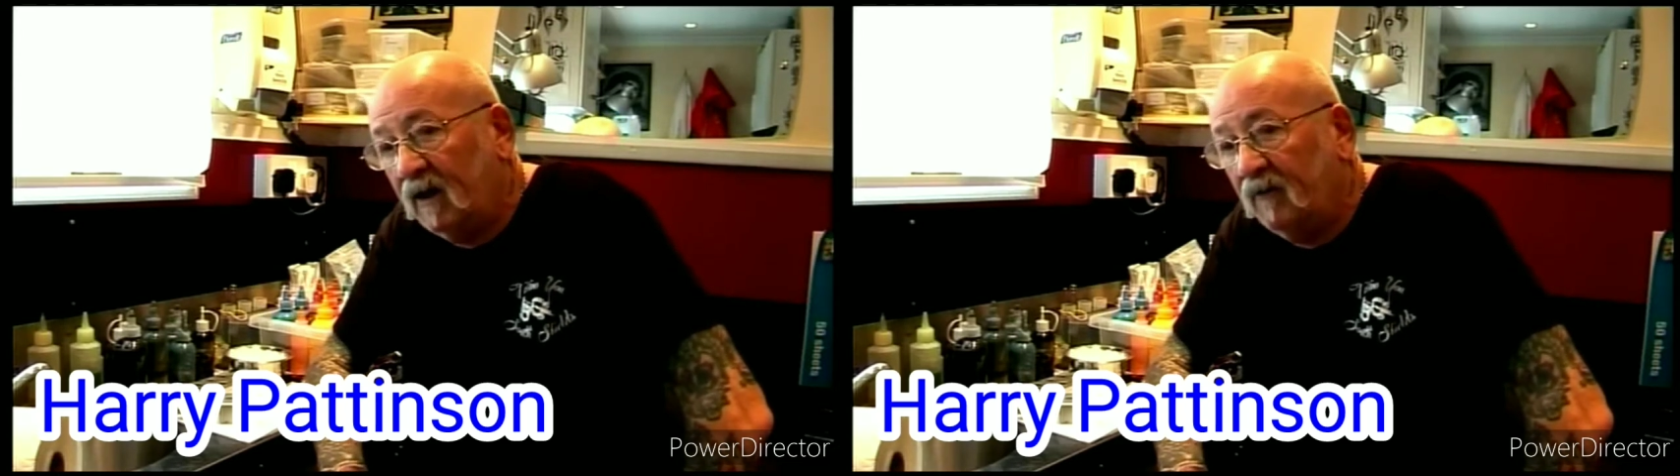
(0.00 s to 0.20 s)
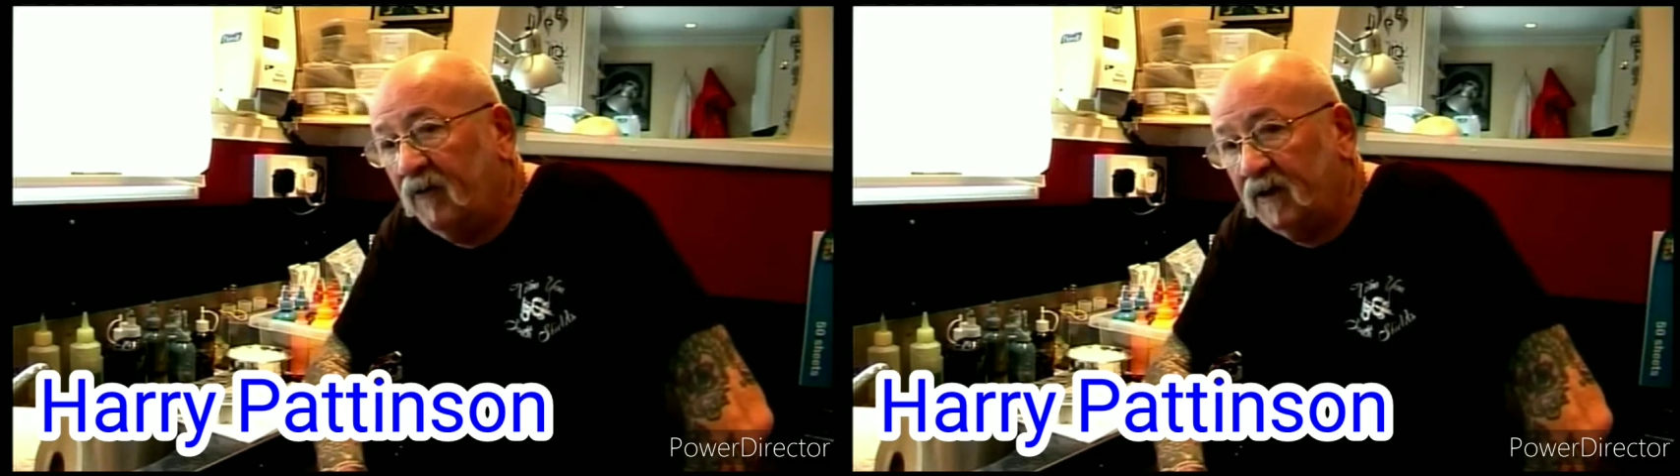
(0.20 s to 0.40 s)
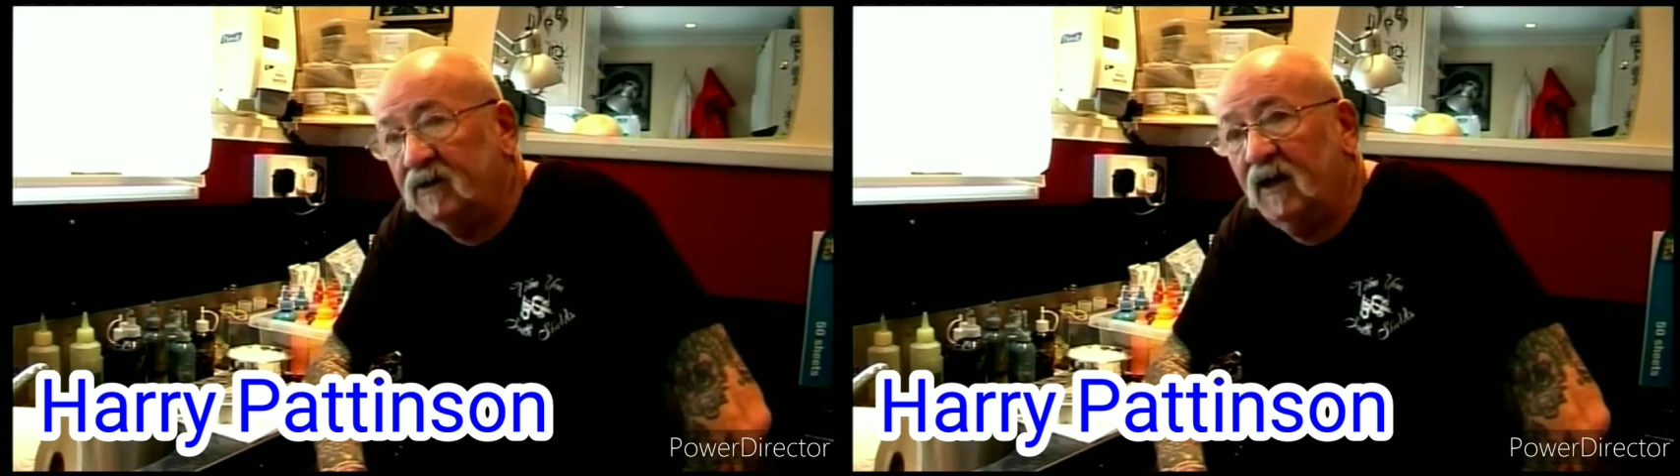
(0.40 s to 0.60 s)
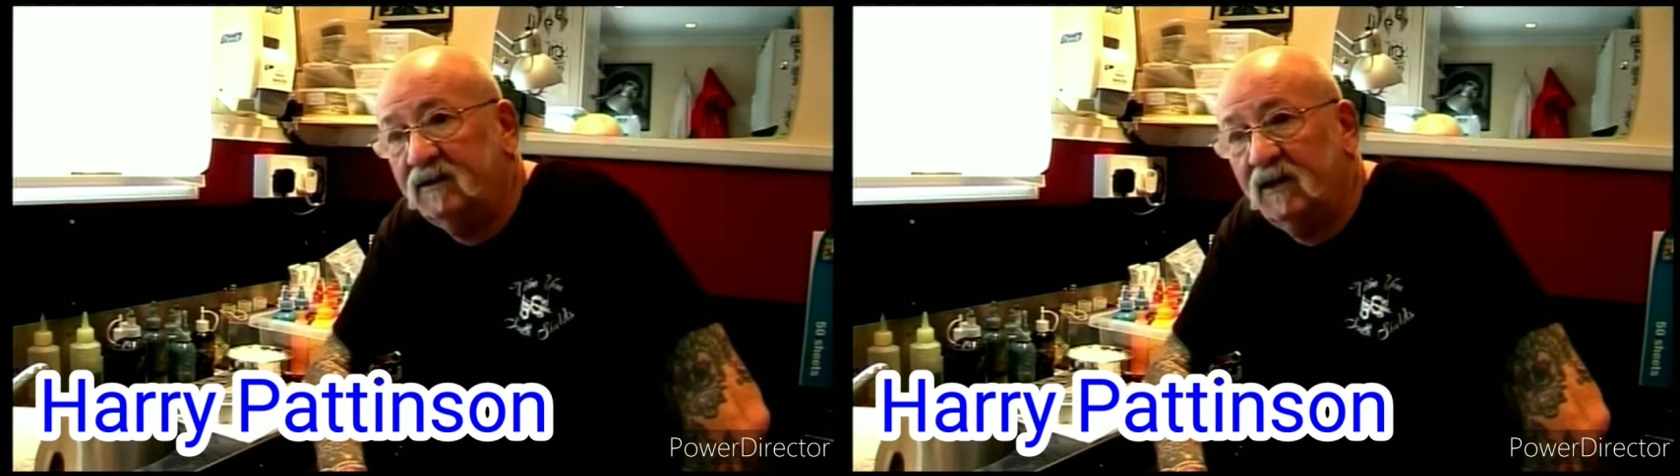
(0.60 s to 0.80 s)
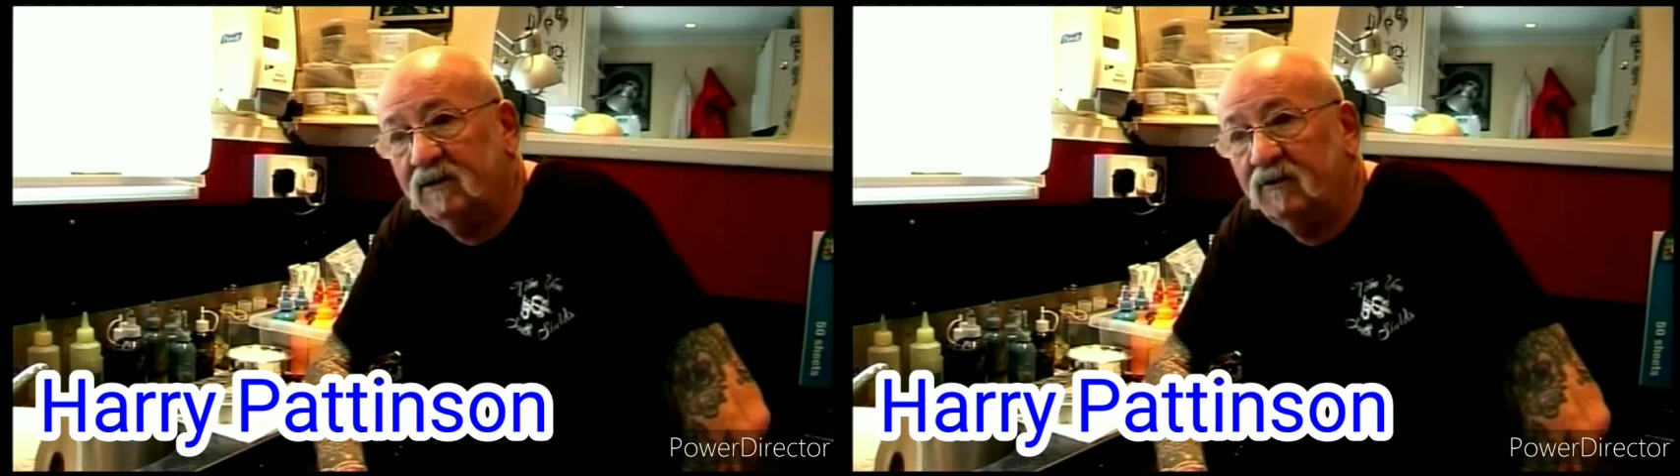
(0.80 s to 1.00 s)
like a fashion
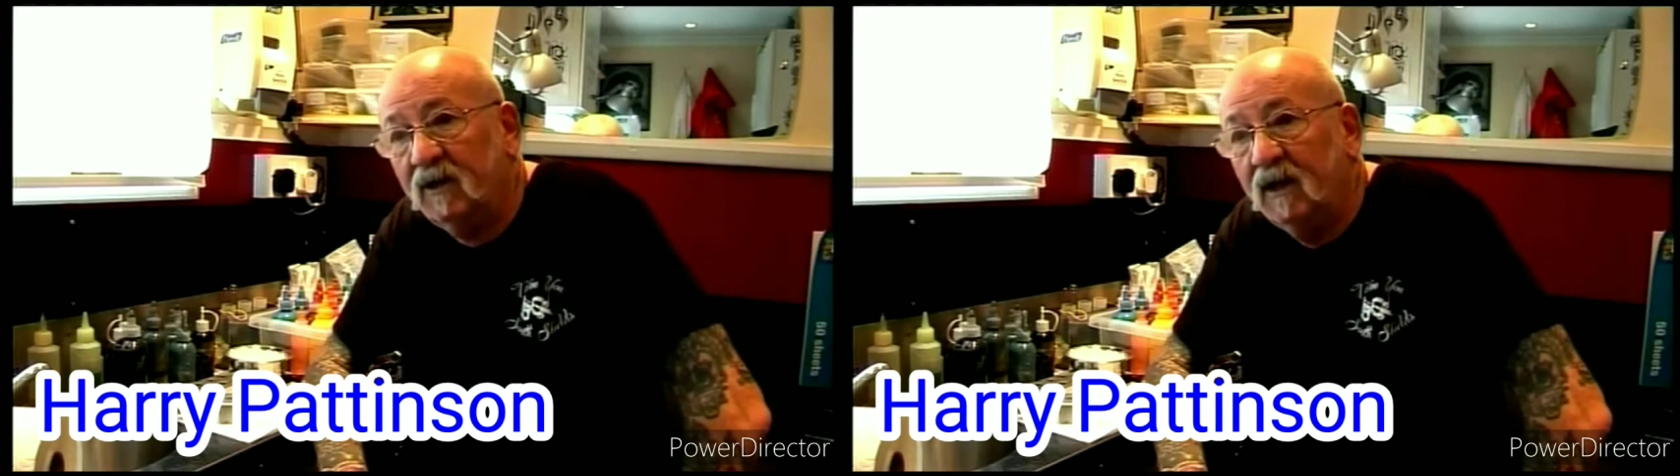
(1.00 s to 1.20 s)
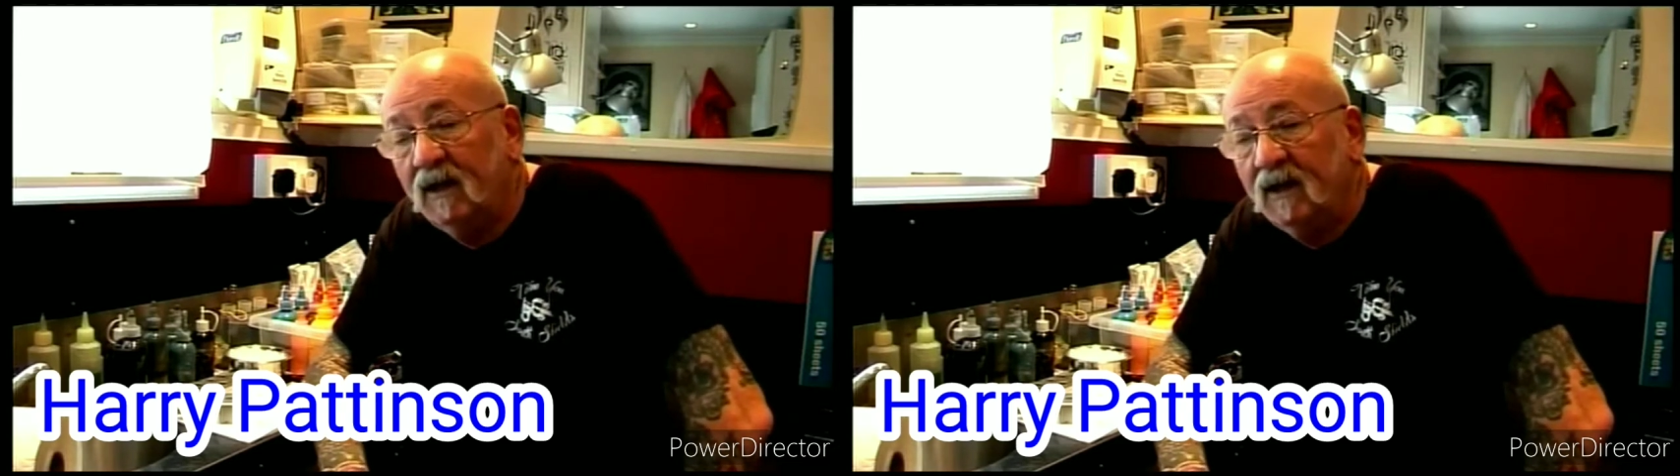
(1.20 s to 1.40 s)
accessory.